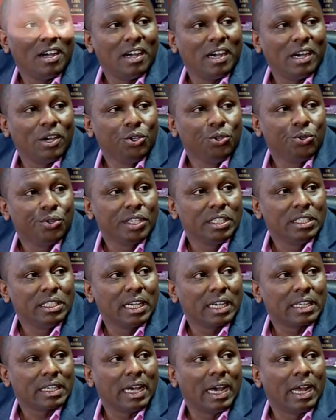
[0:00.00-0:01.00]
how you
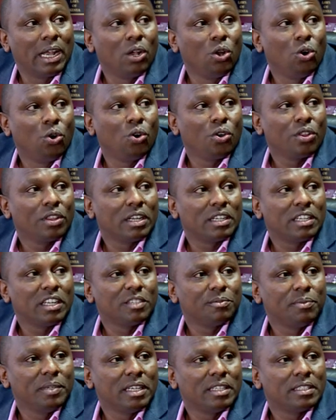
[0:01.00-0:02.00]
reject a law that
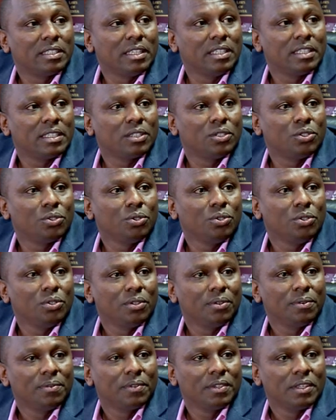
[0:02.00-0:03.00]
has been assented to.
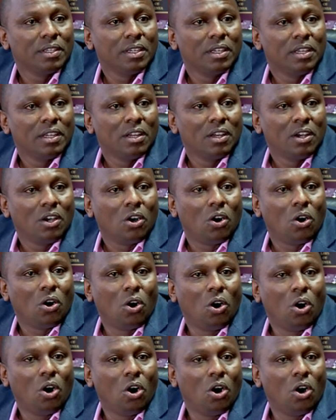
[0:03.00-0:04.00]

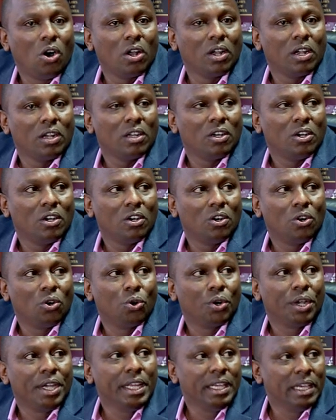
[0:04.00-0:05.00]
All
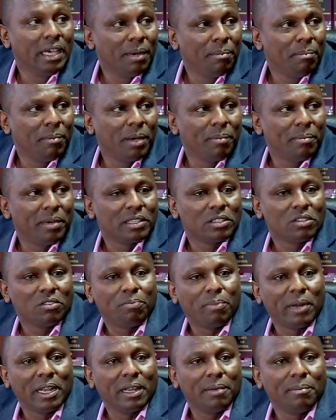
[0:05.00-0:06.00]
ODM members
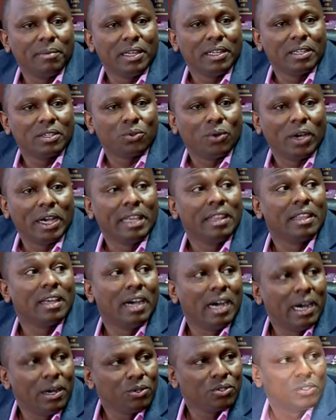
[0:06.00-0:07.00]
of parliament were in the
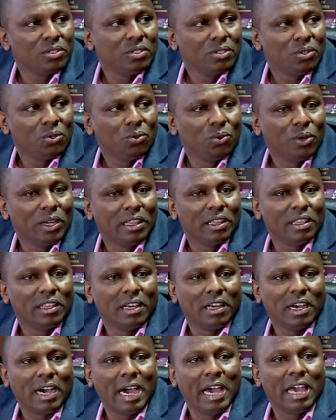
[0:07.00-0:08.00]
House when
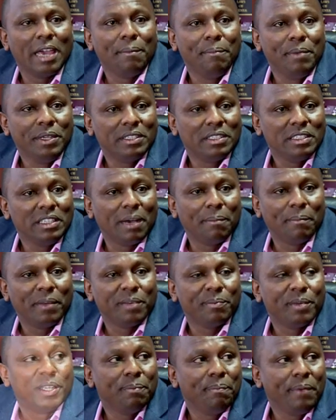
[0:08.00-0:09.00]
the IEBC
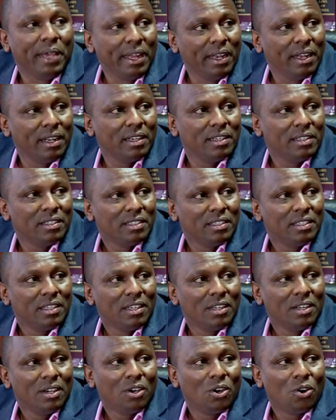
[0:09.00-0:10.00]
Amendment Bill
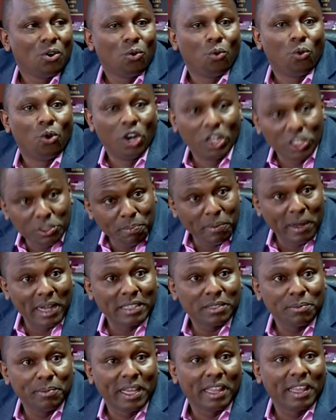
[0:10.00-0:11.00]
was
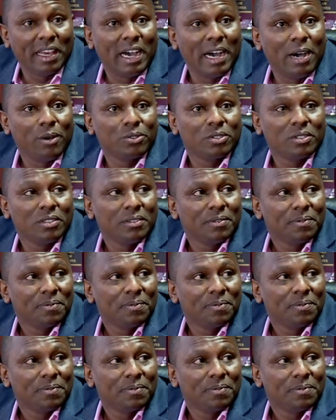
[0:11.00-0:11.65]
passed by the House.